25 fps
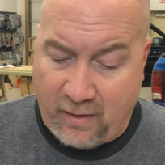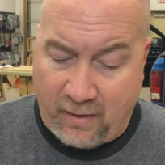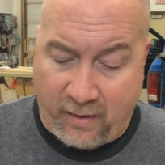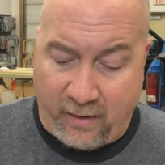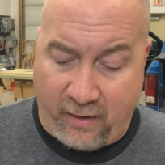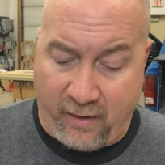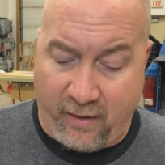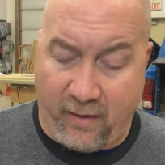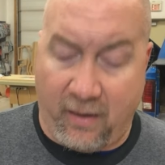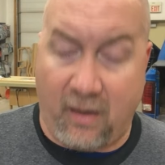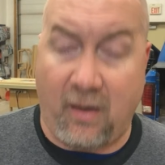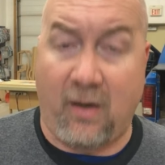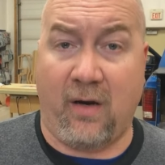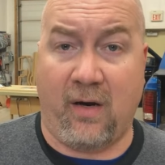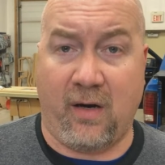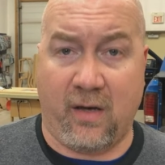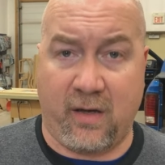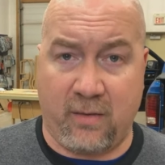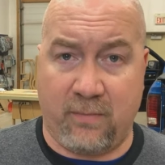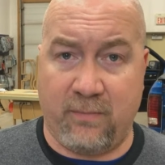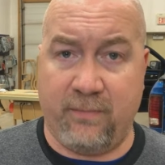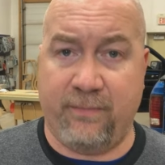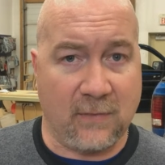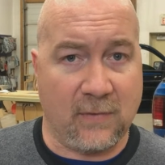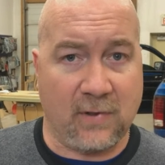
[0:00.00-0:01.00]
Uh,
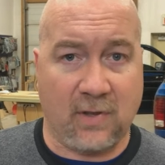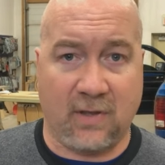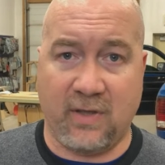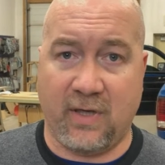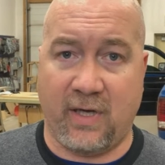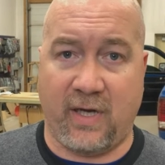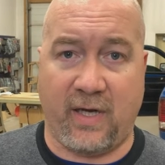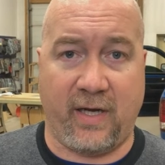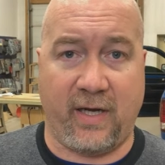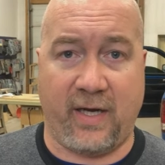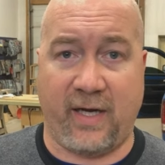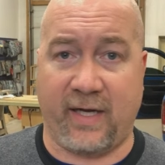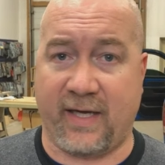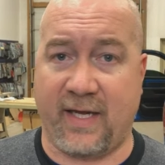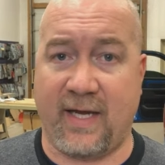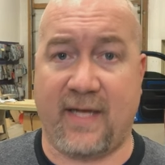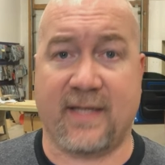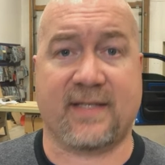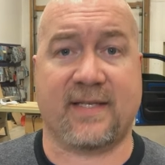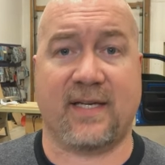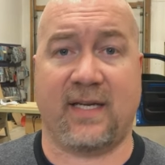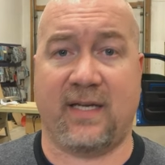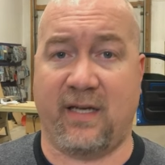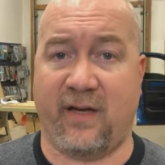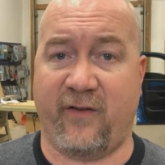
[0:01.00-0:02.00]
Autumn, uh, I
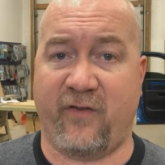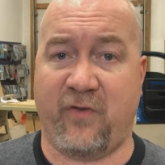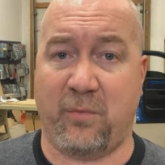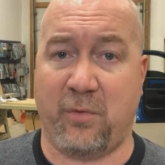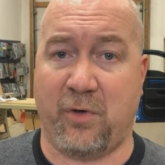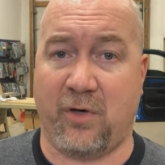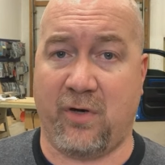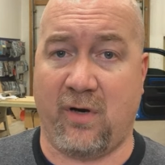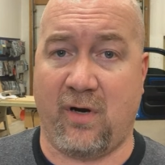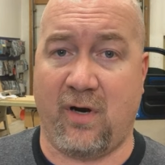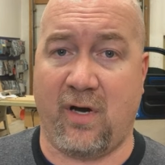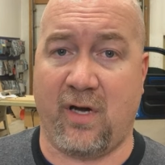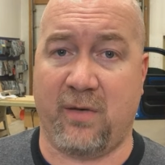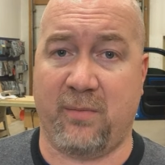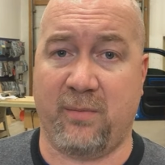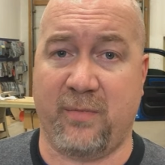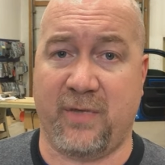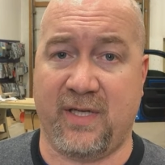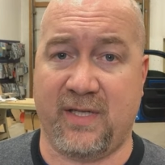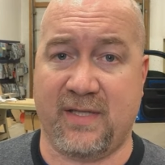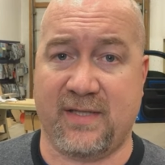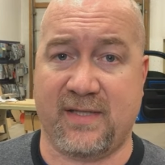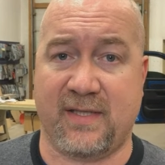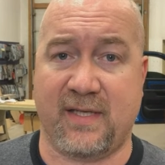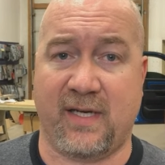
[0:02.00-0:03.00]
can't say enough about Autumn.
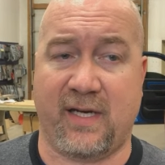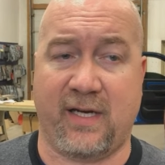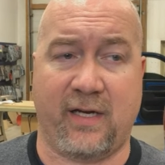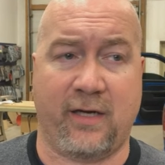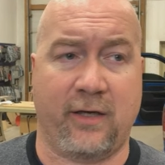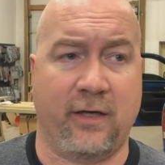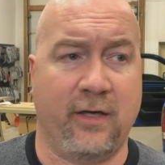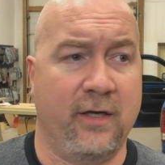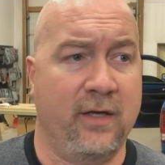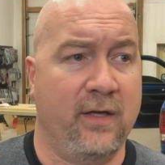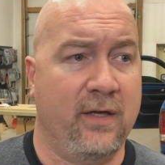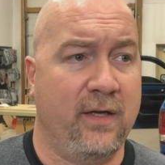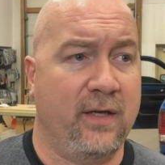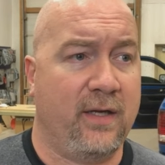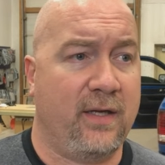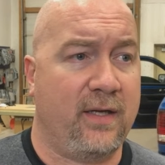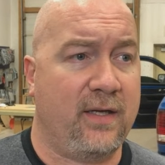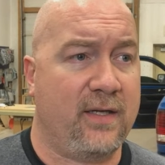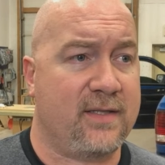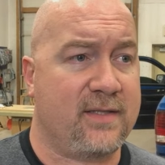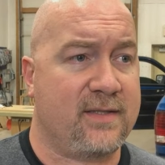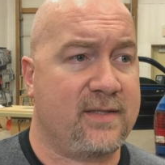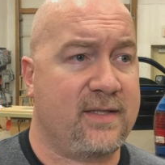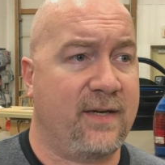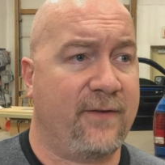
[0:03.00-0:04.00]
He's, uh,
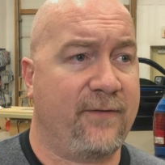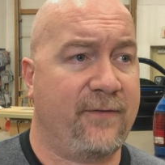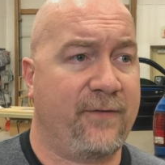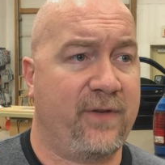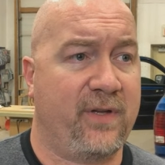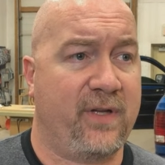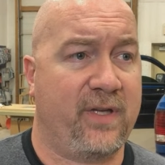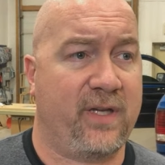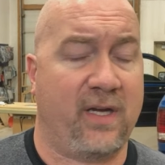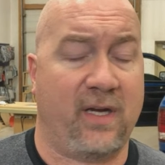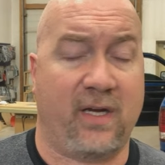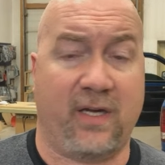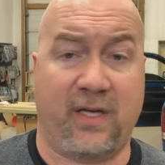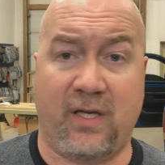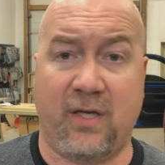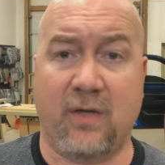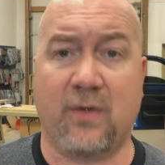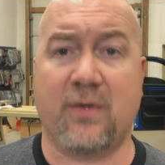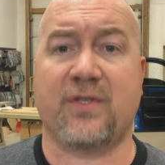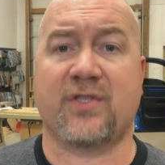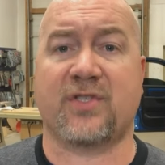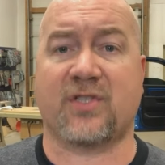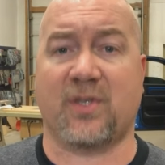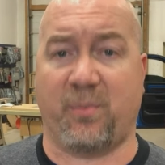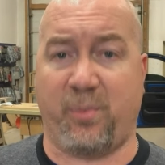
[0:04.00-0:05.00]
he's definitely a
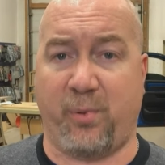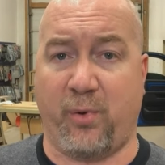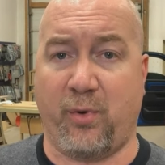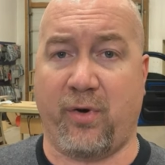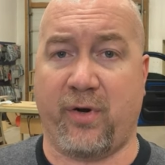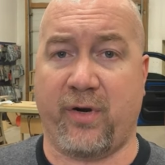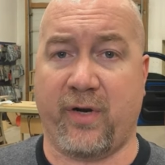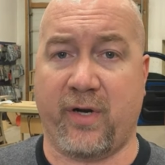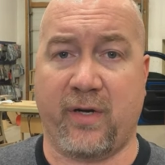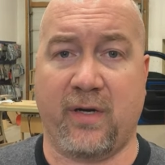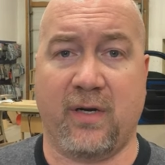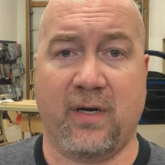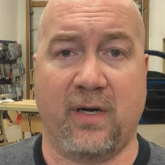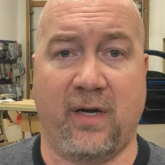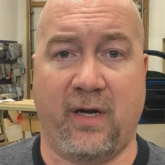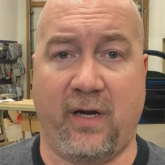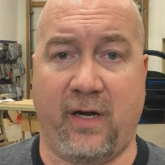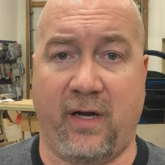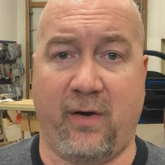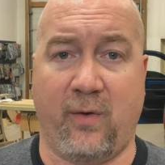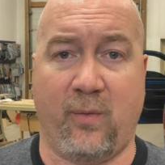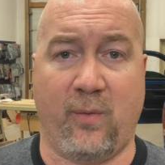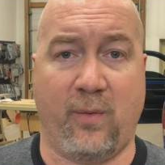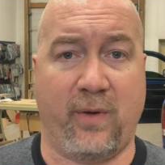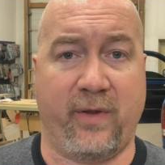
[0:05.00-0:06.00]
huge supporter.
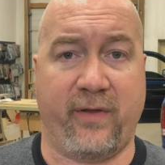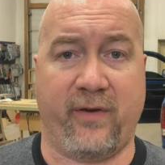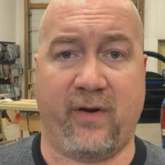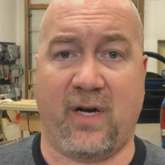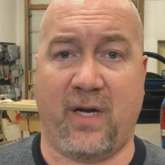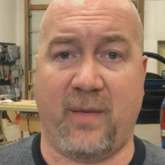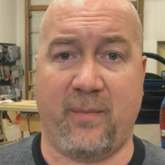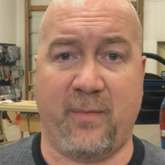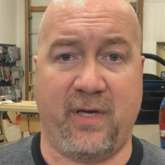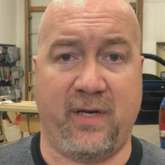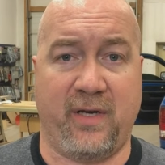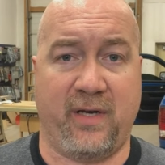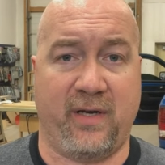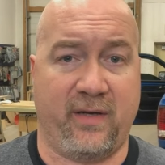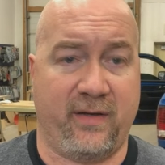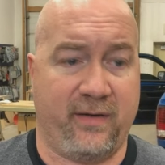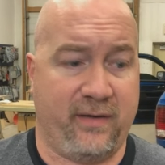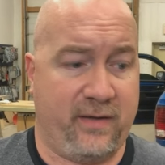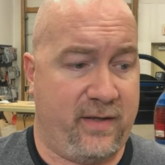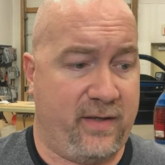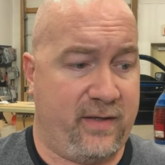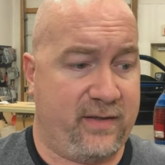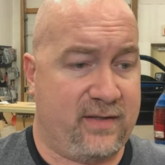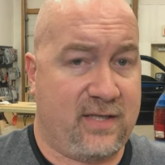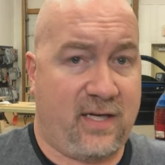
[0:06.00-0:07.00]
Uh, whether I'm in
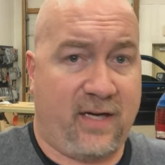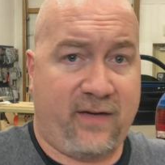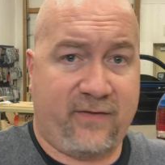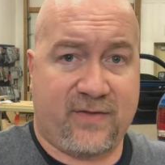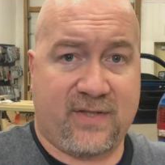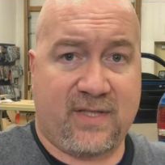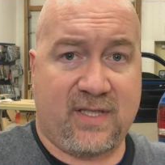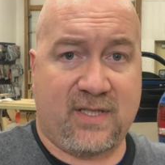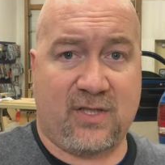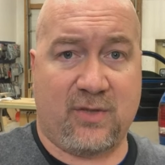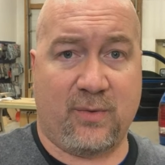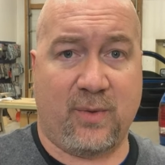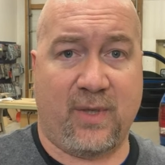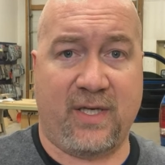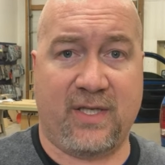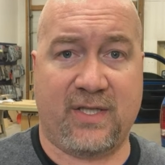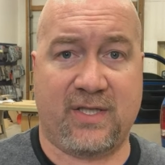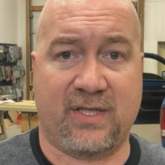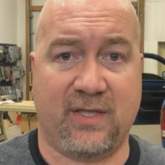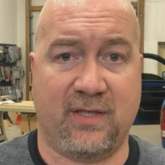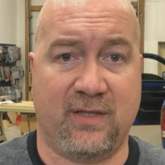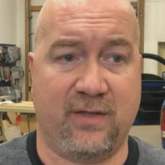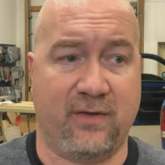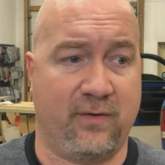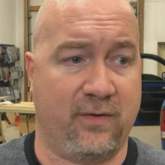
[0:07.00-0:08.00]
a, a, tough
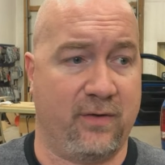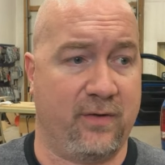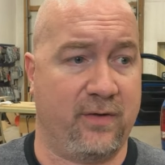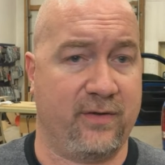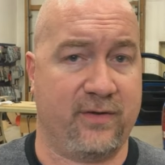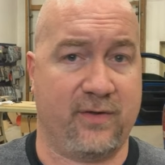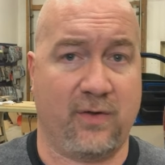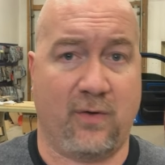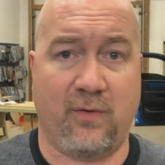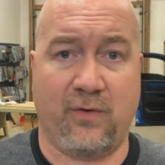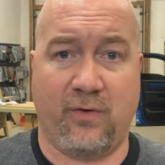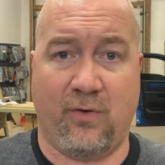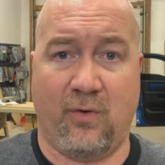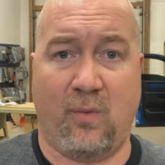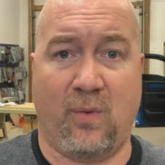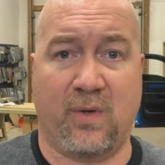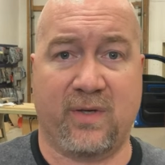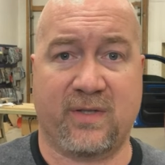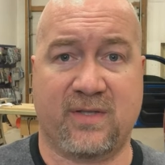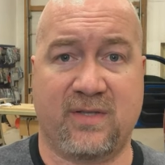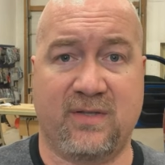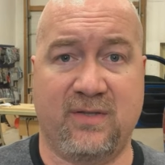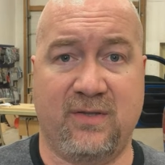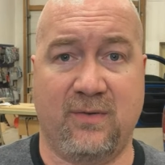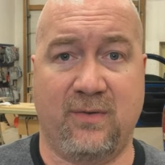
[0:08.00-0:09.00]
situation or don't know
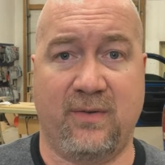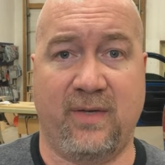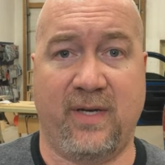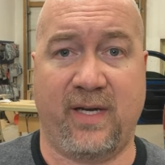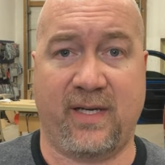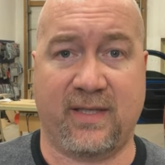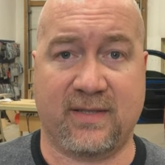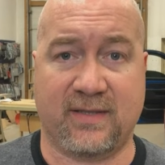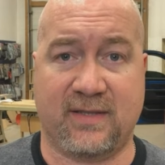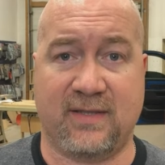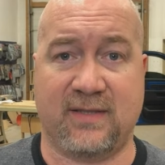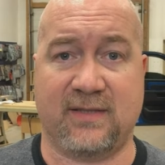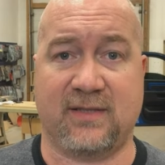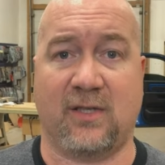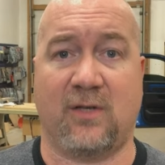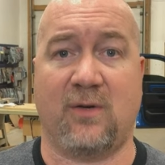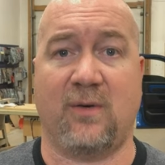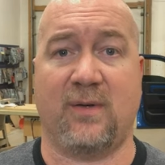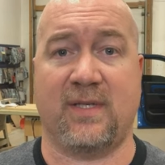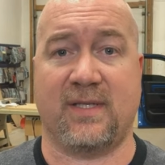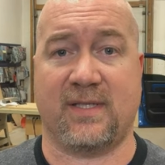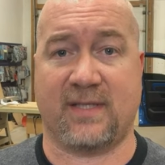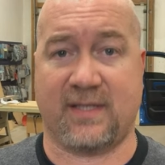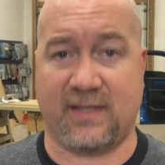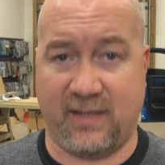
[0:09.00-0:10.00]
what to do next, he's
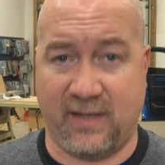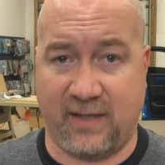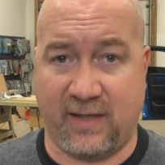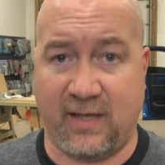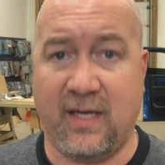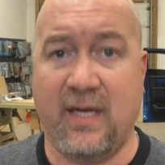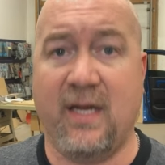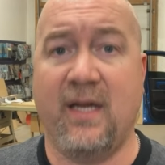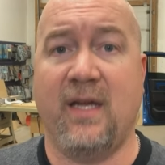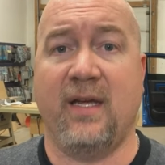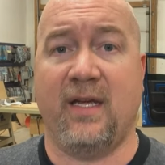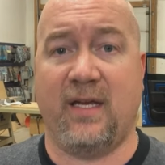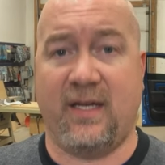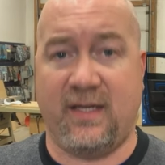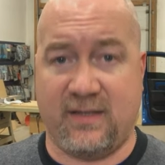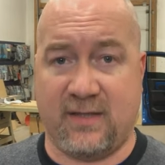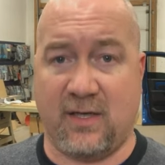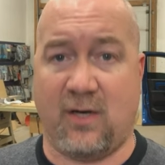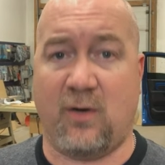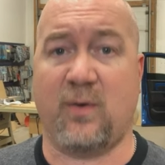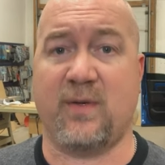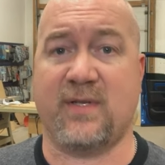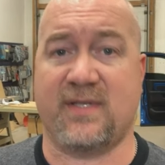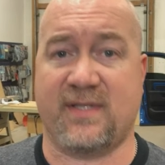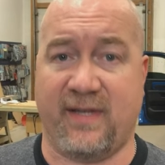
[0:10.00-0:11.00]
always like, he's
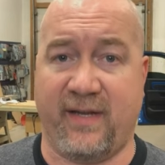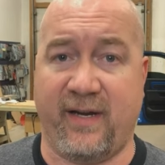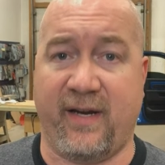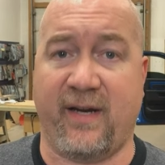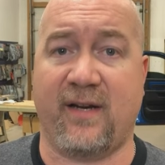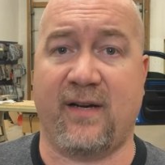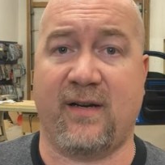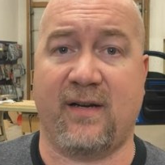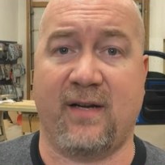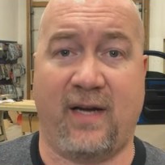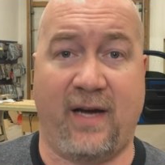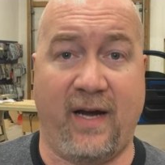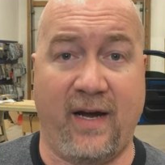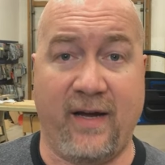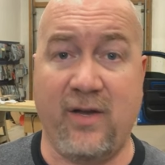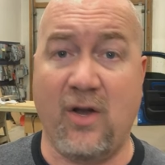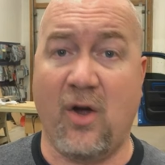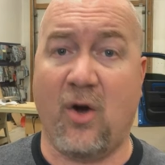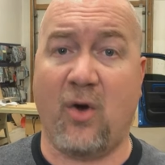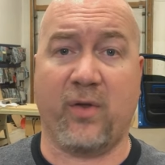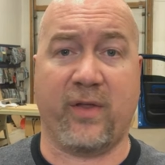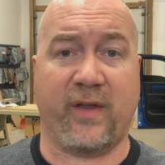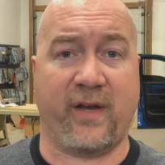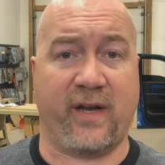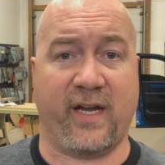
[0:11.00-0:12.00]
always there. I
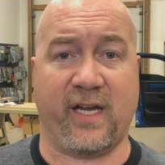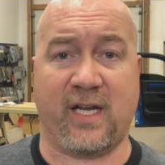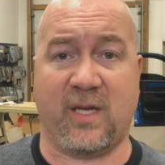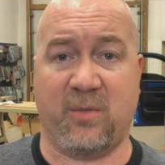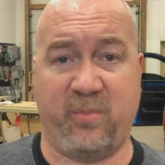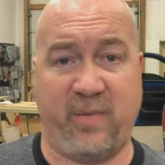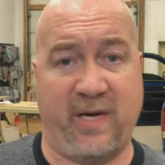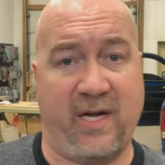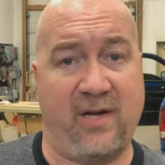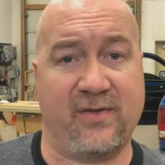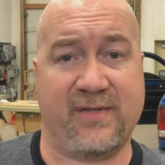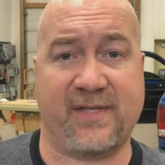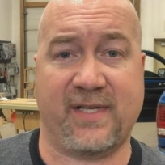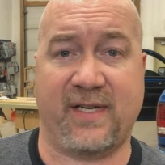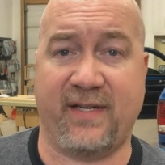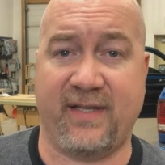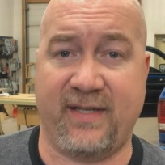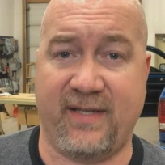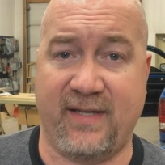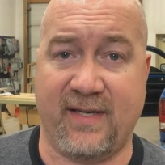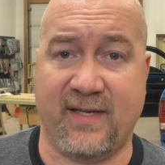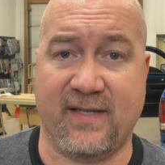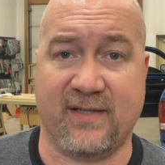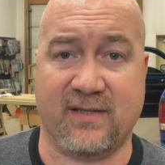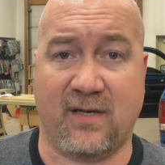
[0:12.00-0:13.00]
know that I could bounce
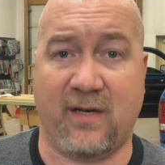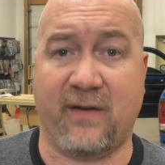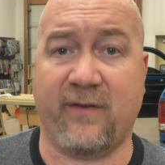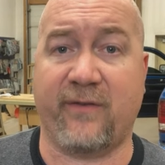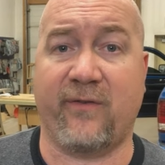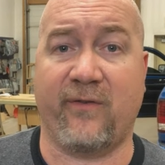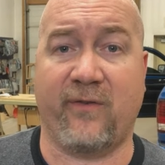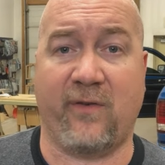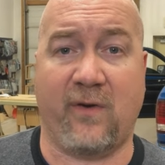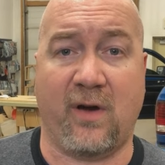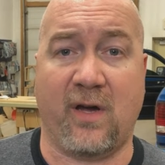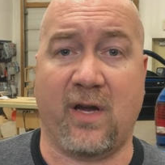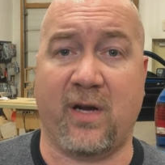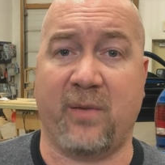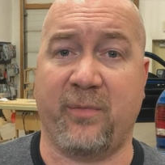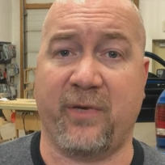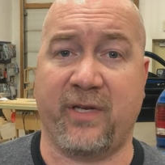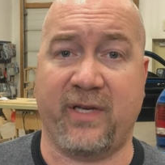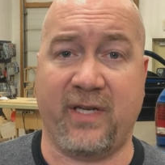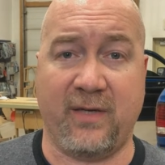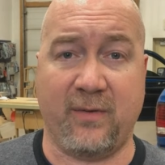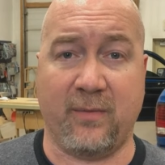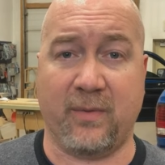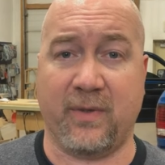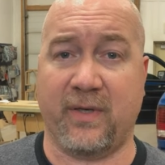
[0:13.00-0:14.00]
ideas off of Autumn
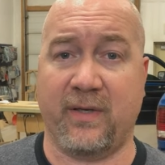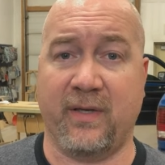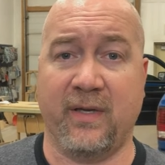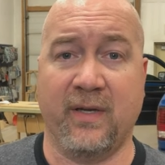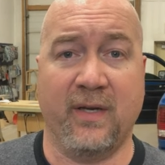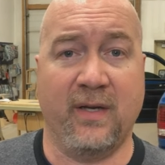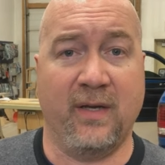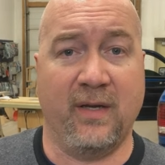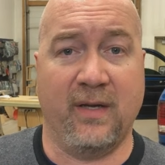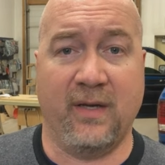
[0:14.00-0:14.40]
and he would